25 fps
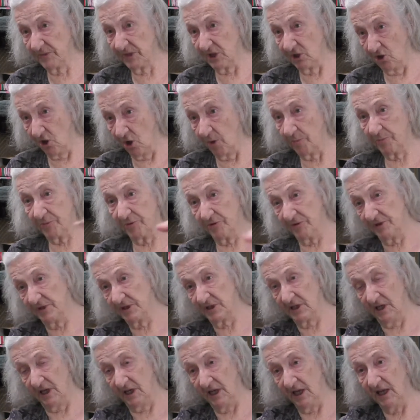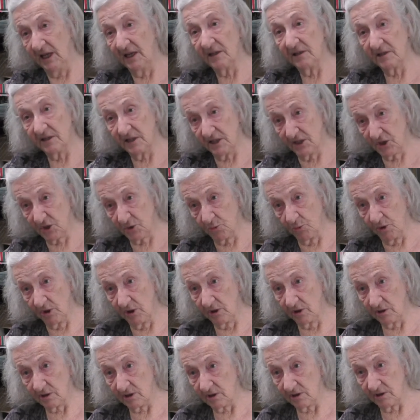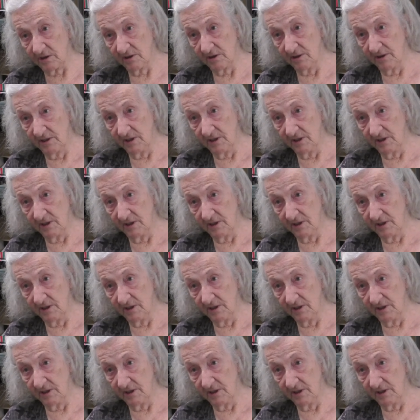the operas in this work.